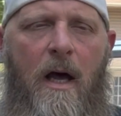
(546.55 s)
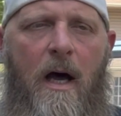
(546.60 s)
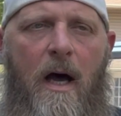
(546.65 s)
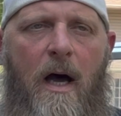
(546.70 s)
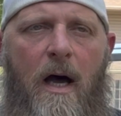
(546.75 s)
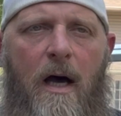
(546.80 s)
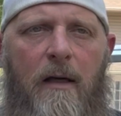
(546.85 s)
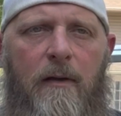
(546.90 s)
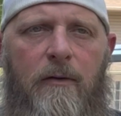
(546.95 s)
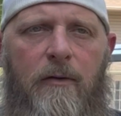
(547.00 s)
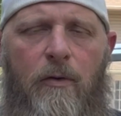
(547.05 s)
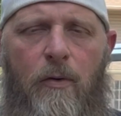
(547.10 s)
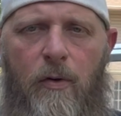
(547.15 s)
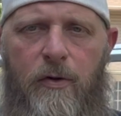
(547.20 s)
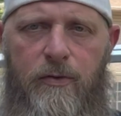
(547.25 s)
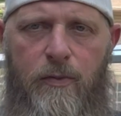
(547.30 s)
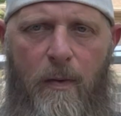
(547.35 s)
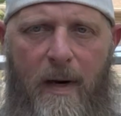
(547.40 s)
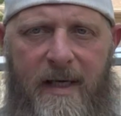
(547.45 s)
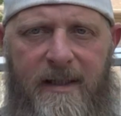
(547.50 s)
of
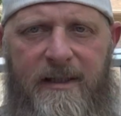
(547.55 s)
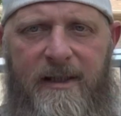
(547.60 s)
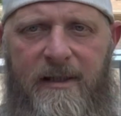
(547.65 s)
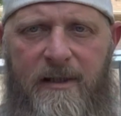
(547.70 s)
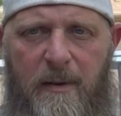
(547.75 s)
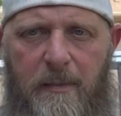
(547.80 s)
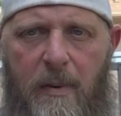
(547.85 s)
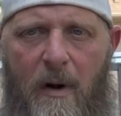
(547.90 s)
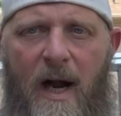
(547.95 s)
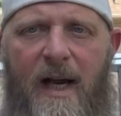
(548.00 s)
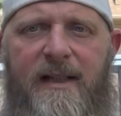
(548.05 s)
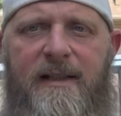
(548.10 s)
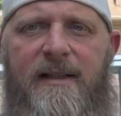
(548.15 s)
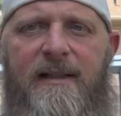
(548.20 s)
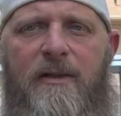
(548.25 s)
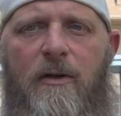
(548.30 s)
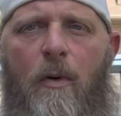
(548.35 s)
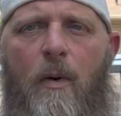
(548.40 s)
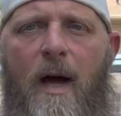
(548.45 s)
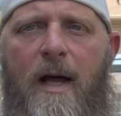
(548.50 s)
course raises the
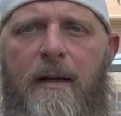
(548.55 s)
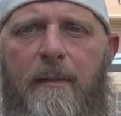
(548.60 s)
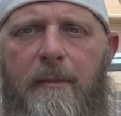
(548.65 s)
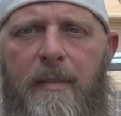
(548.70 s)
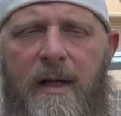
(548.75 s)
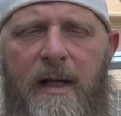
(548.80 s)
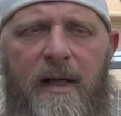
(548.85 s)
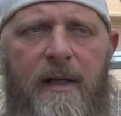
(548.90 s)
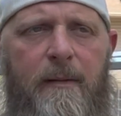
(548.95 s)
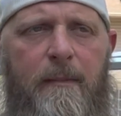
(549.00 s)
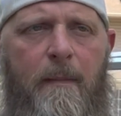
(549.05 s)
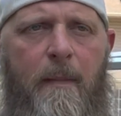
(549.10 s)
prices quite a bit